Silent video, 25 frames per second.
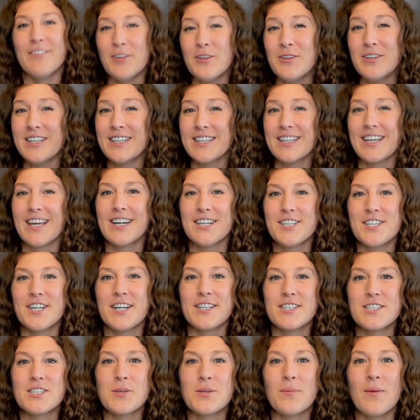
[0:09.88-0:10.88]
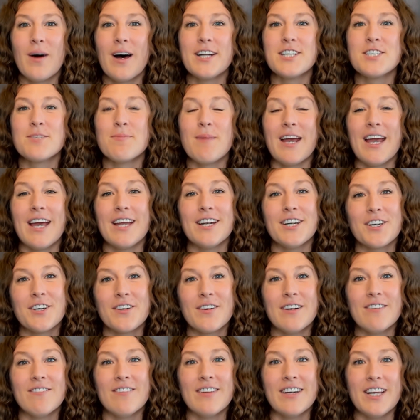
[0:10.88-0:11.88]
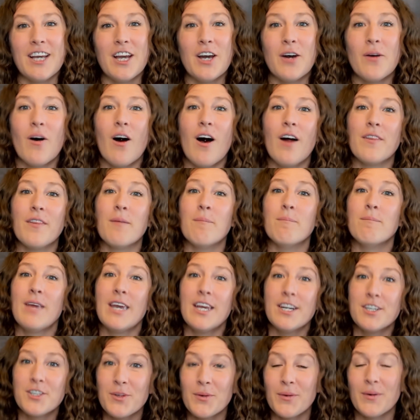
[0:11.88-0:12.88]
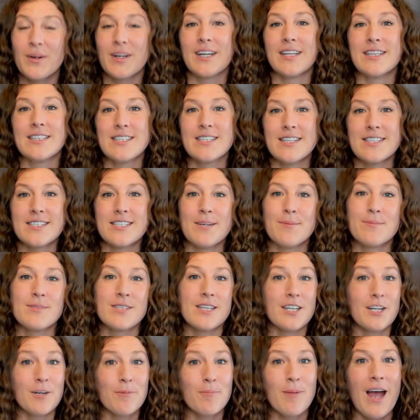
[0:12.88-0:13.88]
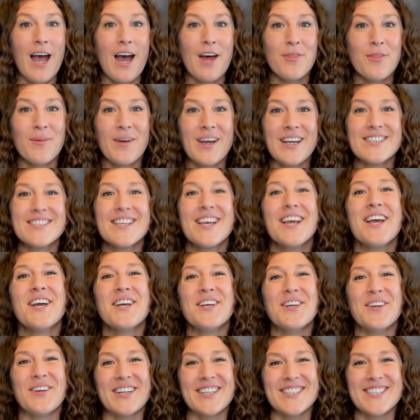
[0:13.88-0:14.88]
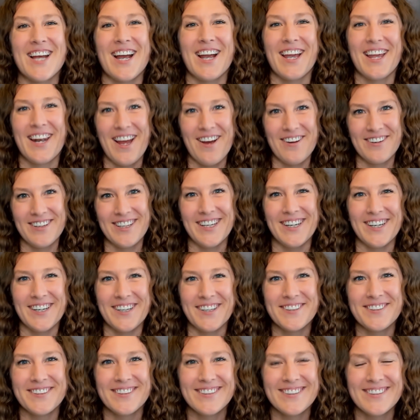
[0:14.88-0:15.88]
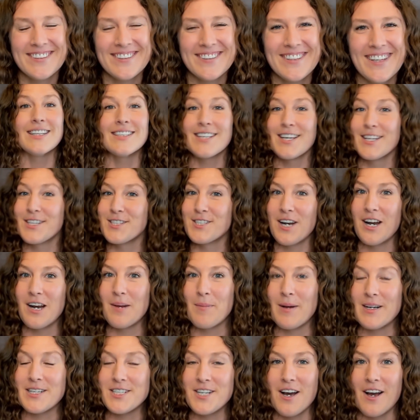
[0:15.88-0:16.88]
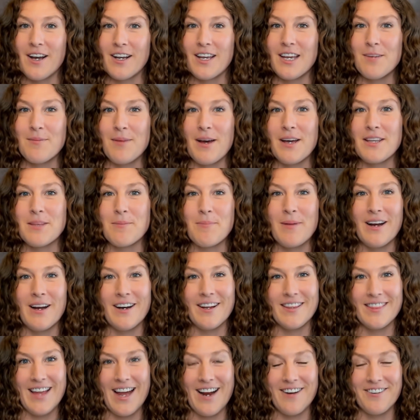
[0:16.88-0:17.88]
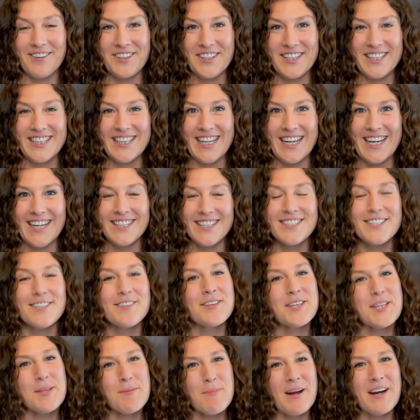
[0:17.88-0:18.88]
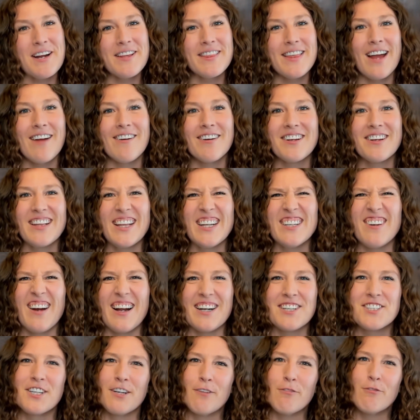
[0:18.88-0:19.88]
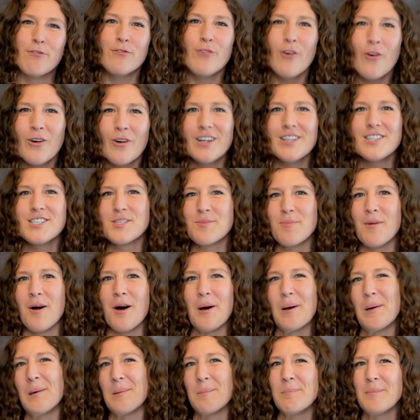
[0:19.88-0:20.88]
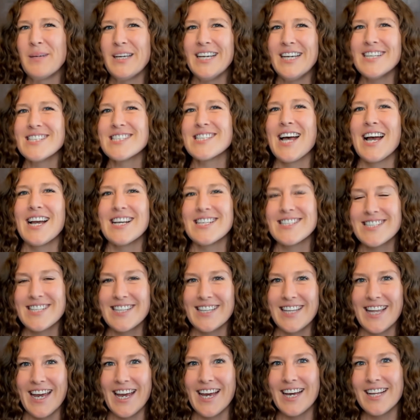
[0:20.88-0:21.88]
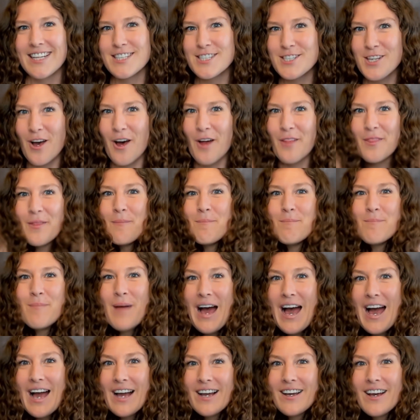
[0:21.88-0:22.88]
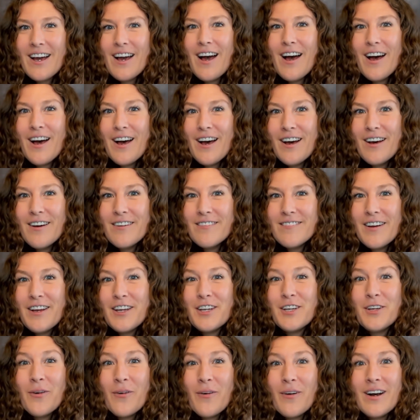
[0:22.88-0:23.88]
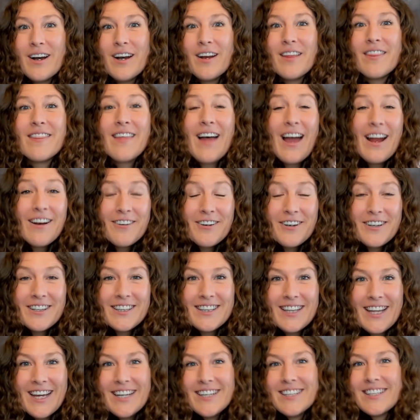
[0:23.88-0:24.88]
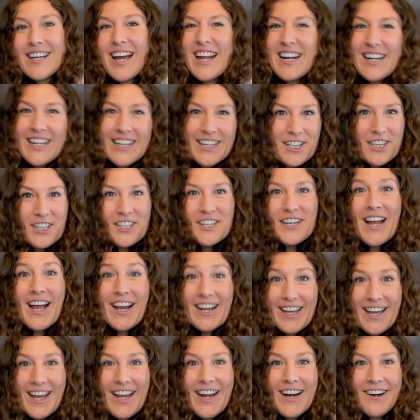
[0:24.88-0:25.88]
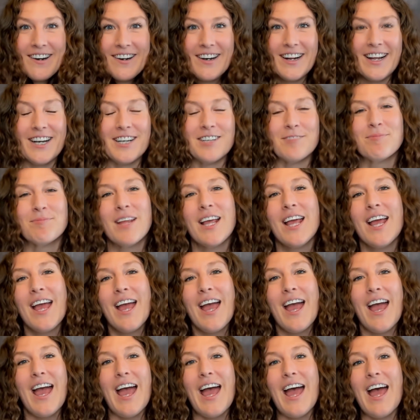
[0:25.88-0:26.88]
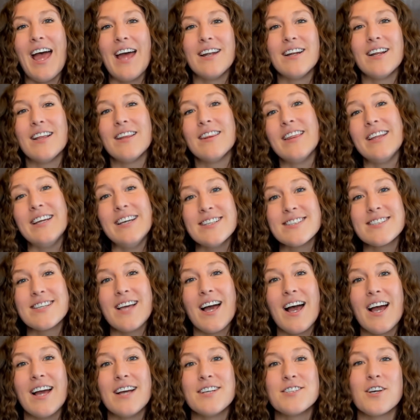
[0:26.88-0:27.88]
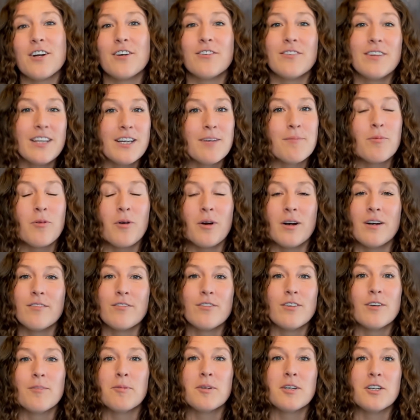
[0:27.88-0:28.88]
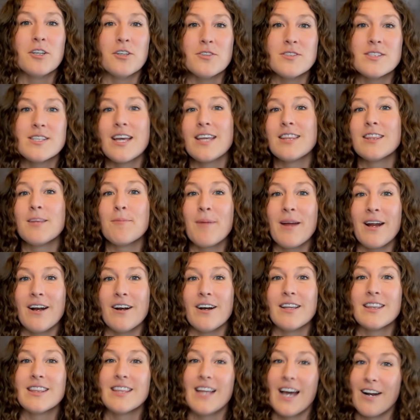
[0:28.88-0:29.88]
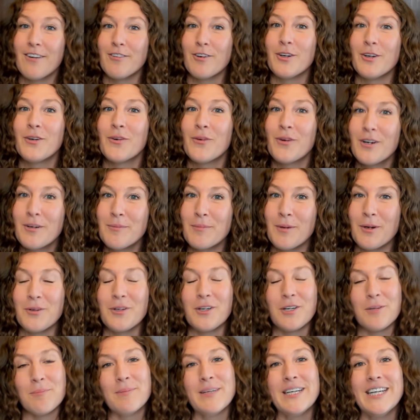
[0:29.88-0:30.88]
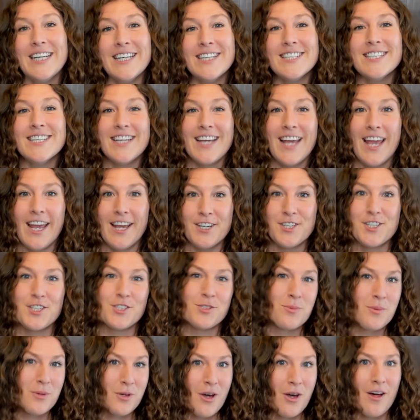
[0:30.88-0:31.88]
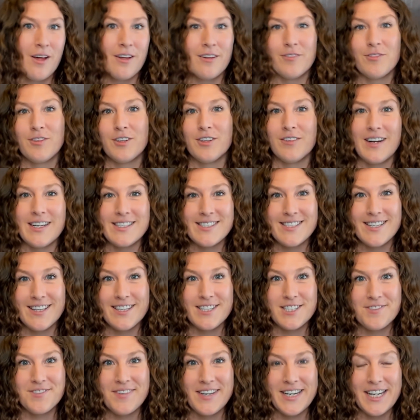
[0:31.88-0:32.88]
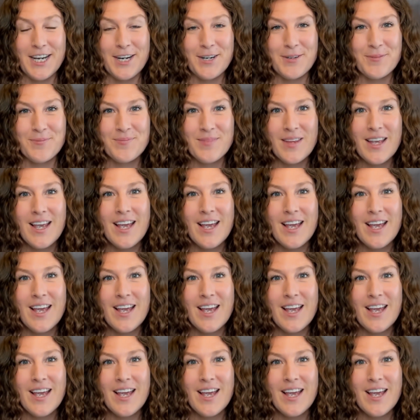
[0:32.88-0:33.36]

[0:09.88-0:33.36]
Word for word: If you didn't get a chance to watch my endocrine video on the major organ systems and their pathways, you can check it out here. Let's get started by talking about the parathyroid gland. The parathyroid gland are actually four small pea-sized glands on the back of your thyroid gland, kind of in your neck area. And these guys are really important for producing the parathyroid hormone, or PTH, as we'll call it for the rest of this video.